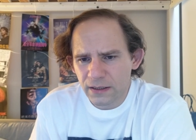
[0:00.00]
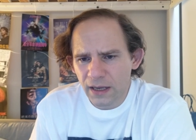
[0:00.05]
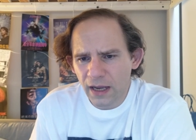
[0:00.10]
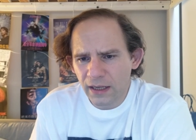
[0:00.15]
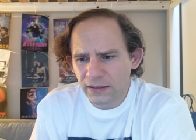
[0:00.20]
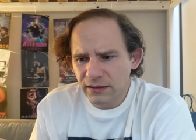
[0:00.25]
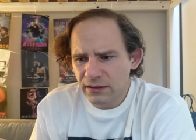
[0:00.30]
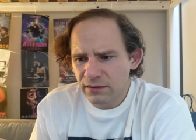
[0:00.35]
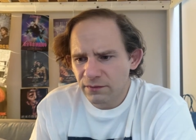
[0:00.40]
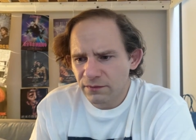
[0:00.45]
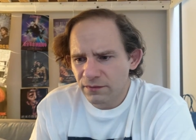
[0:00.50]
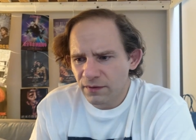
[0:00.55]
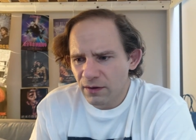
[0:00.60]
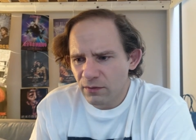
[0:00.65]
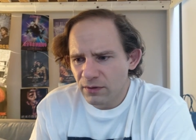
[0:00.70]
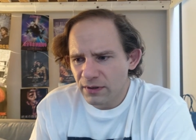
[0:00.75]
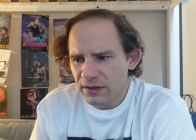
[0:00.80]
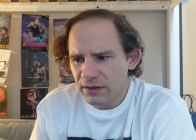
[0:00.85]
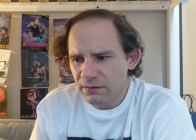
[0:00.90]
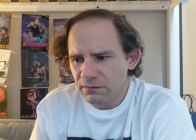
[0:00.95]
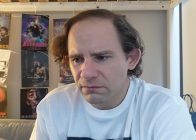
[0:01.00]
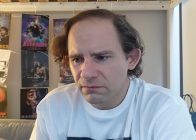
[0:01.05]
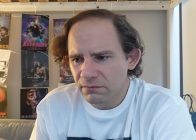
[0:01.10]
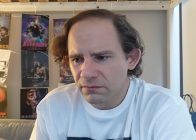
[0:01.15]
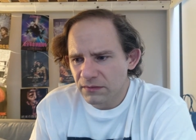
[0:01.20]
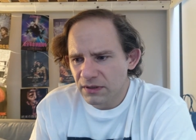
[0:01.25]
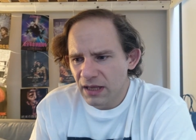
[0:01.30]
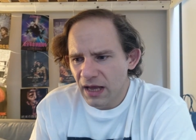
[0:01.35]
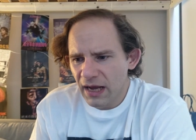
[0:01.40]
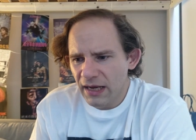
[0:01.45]
yeah, it's a very
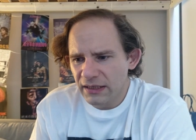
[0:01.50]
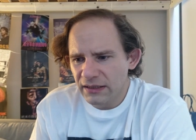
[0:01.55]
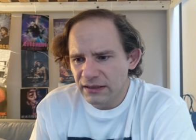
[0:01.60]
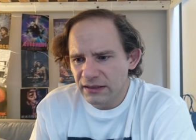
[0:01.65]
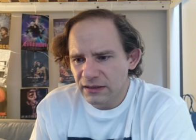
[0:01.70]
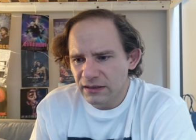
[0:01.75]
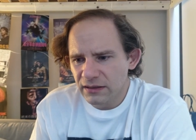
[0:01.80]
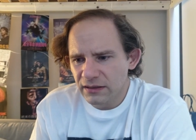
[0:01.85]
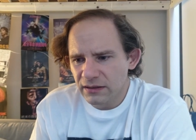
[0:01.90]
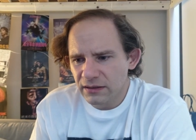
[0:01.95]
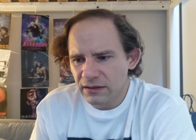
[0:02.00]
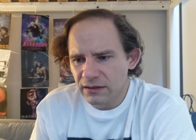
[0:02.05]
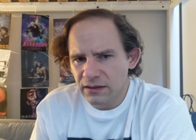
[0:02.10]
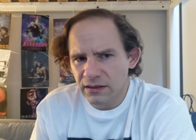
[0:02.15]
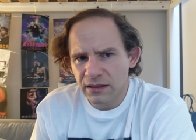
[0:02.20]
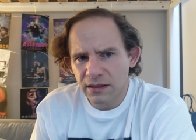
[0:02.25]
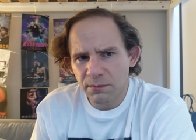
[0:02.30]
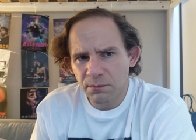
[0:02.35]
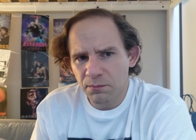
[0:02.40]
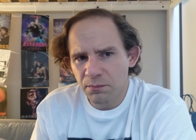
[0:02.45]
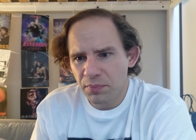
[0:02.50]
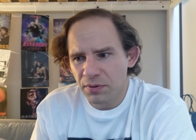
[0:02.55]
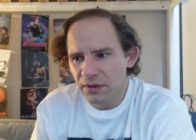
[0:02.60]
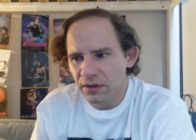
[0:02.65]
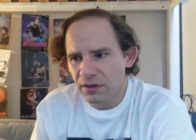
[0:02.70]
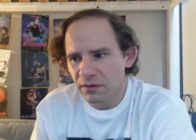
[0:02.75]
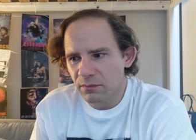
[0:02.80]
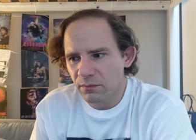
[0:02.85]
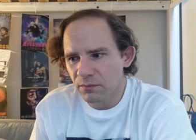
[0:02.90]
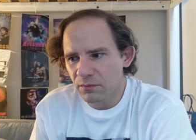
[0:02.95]
nice,
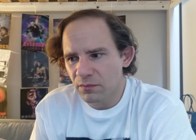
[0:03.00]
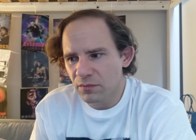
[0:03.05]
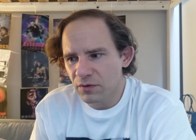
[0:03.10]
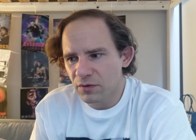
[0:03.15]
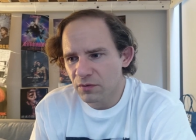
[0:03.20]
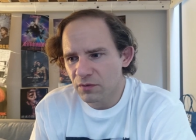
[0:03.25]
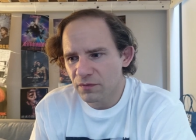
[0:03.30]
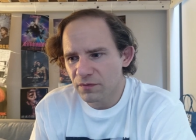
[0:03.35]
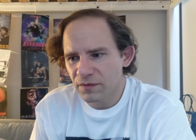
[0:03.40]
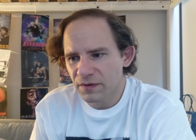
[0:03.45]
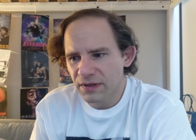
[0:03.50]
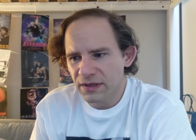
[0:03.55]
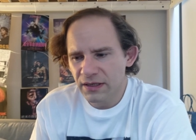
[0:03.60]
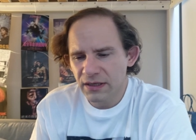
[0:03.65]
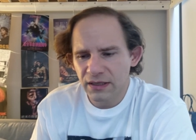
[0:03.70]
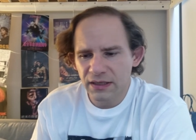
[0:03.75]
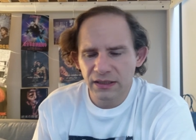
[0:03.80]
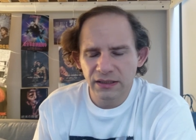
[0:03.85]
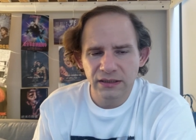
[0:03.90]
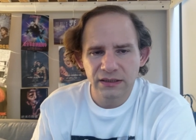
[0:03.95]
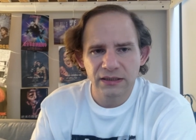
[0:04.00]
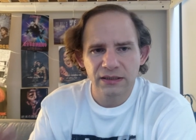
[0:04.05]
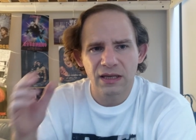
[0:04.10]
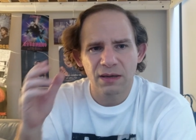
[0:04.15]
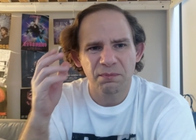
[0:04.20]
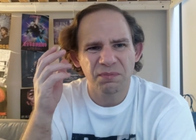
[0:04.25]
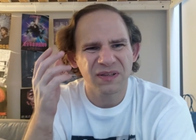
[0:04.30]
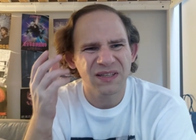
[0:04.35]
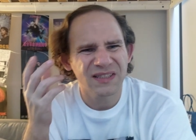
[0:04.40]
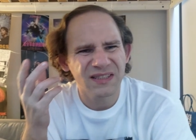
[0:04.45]
simple movie. It,
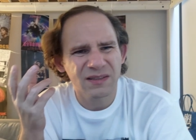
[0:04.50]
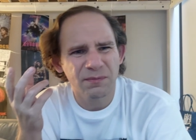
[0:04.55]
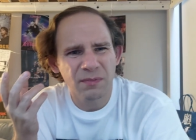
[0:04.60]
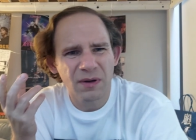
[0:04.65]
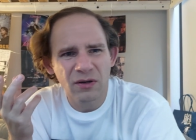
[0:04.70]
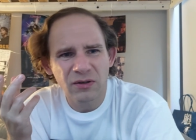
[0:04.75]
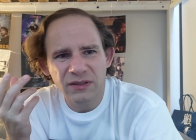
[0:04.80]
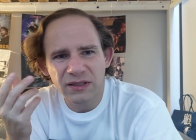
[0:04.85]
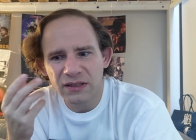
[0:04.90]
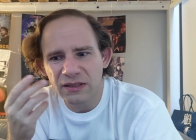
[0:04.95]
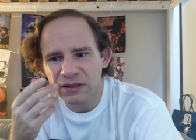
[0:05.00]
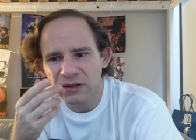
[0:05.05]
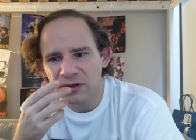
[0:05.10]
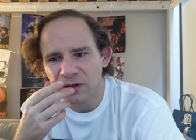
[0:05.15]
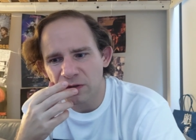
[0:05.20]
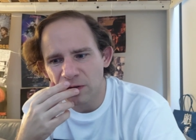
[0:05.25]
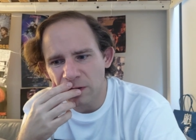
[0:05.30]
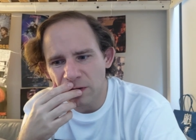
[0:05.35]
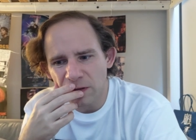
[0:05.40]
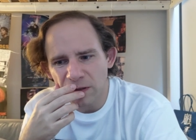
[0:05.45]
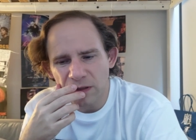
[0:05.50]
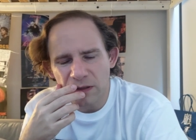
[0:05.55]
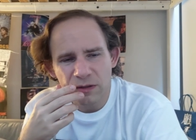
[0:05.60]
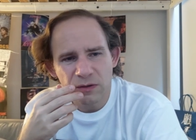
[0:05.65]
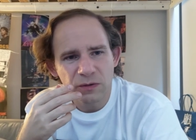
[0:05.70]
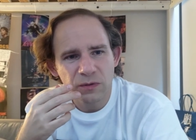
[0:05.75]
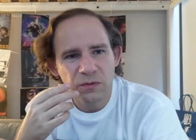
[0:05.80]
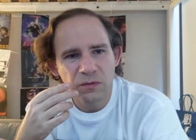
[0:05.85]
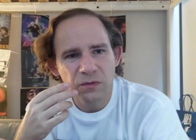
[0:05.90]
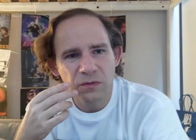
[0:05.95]
it's about a
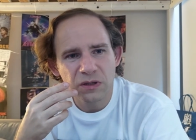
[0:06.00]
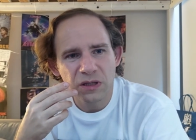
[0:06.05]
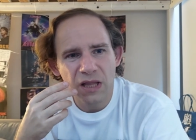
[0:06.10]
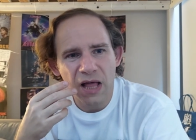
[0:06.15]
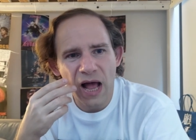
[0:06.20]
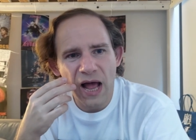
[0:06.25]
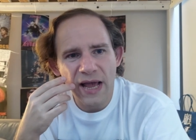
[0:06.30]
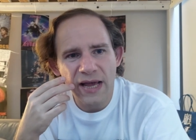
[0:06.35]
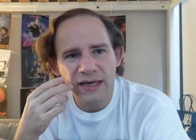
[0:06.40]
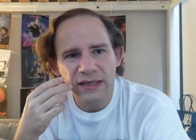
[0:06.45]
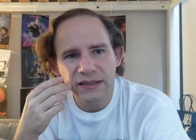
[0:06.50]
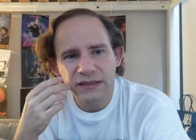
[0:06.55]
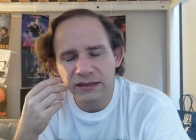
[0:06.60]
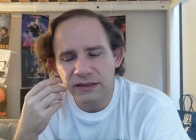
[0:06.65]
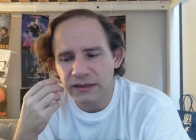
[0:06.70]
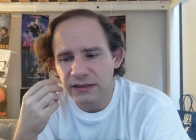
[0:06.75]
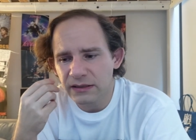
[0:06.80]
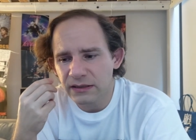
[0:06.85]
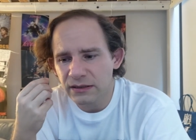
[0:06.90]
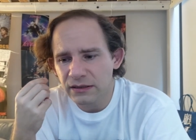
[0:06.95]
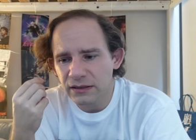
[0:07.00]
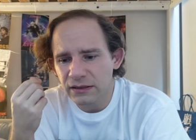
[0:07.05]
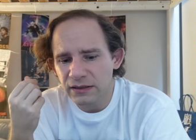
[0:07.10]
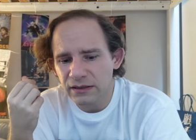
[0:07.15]
girl who likes